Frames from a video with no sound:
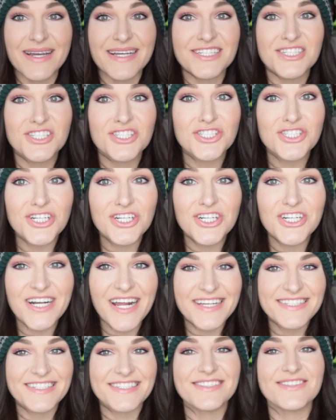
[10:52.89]
my shirt.
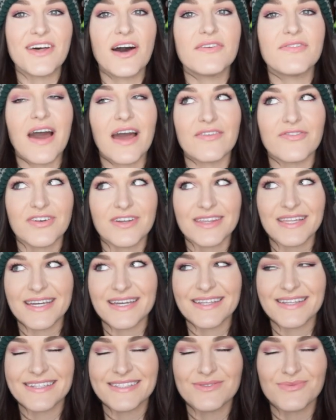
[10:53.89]
I just love
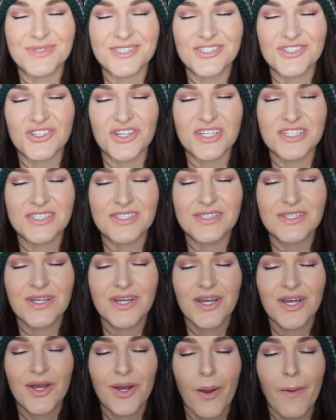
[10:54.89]
everything. This was just
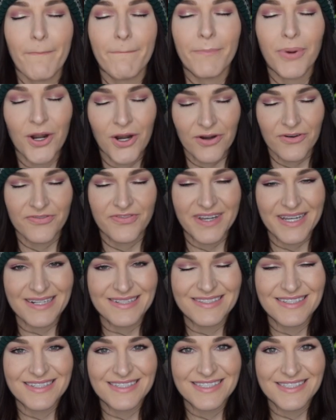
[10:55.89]

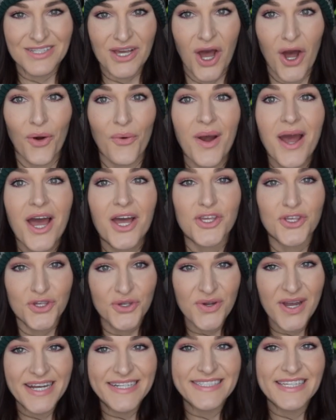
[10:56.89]
perfect. So
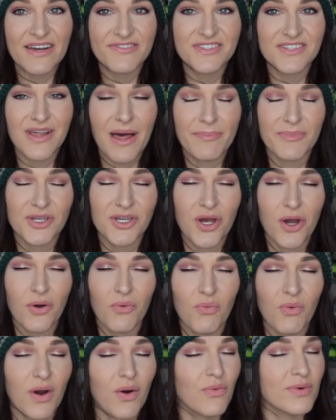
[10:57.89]
you guys have to let me know
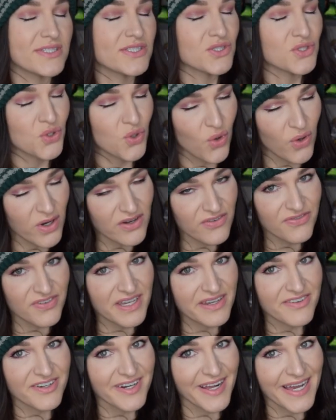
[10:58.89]
what was your
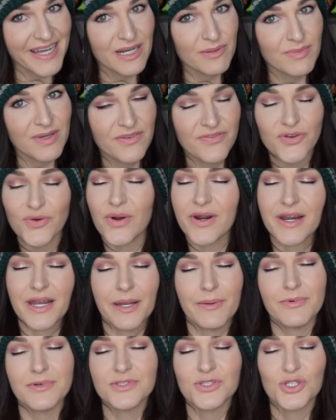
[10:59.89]
favorite item if you are
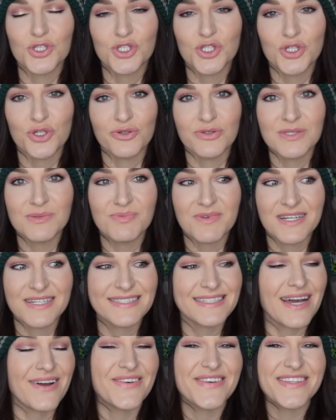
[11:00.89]
able to choose, because I